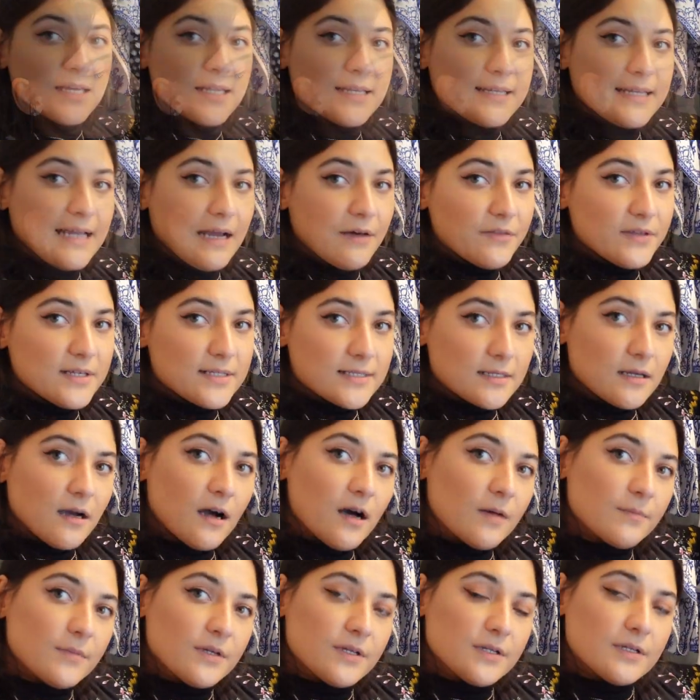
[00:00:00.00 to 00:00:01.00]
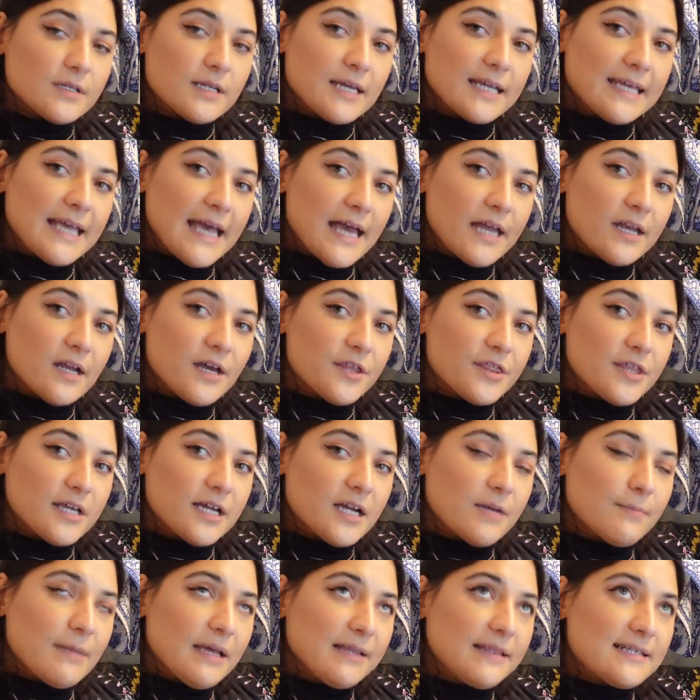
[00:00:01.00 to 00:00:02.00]
Now, this garment, again, I think
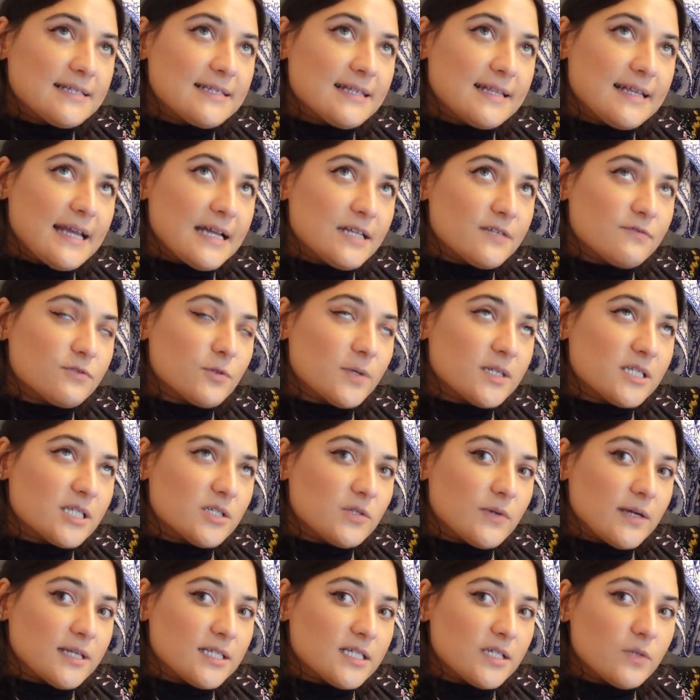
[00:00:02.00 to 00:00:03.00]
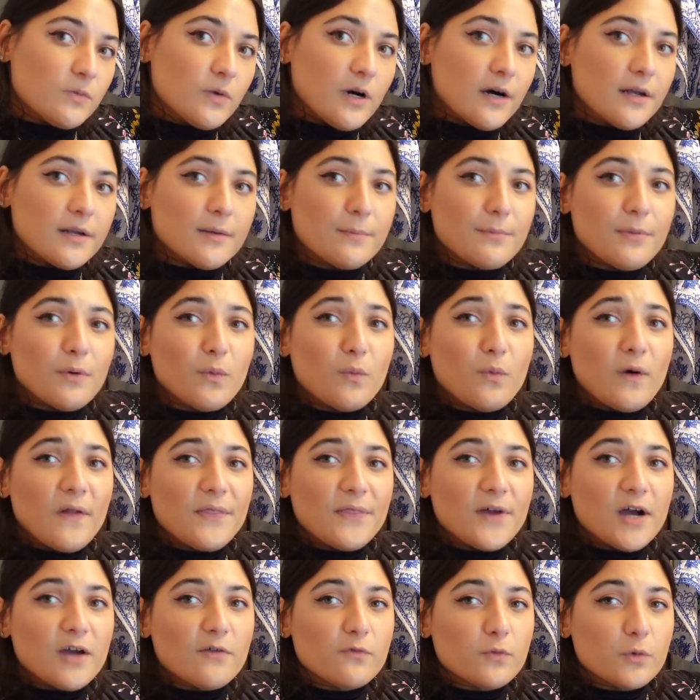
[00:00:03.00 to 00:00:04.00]
I made this at the end of 2021, but one
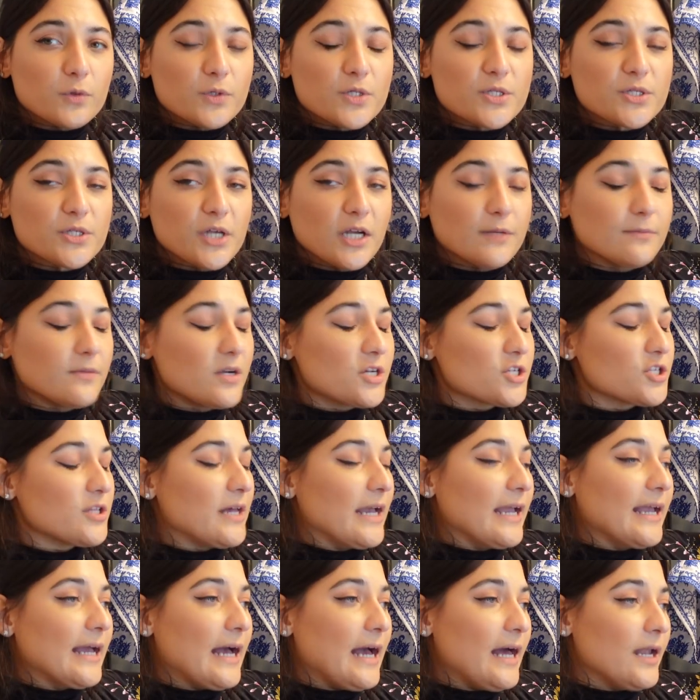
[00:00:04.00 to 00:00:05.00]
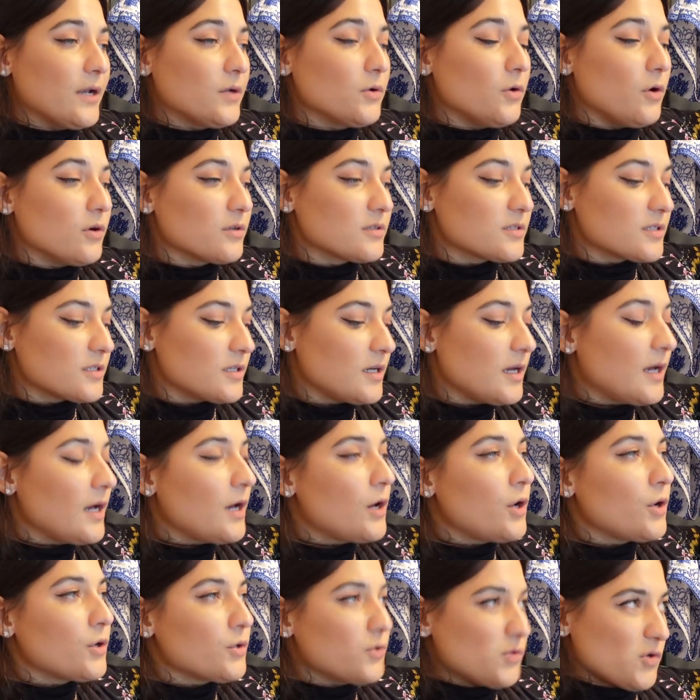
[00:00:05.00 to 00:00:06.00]
that I've worn so much that I cannot
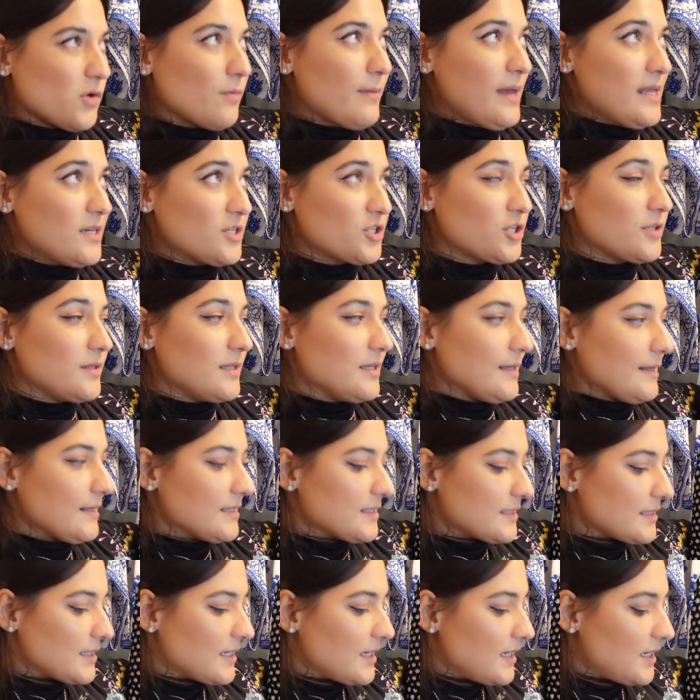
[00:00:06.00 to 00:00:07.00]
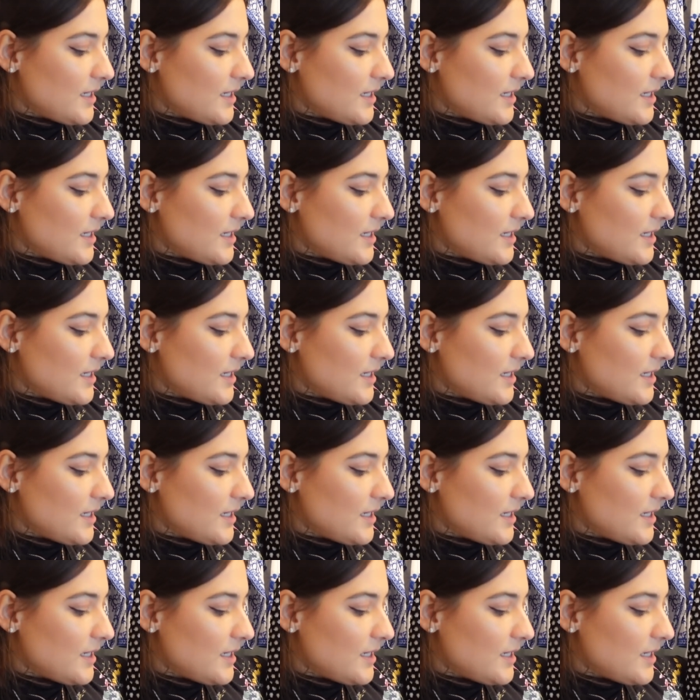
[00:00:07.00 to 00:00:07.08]
not mention this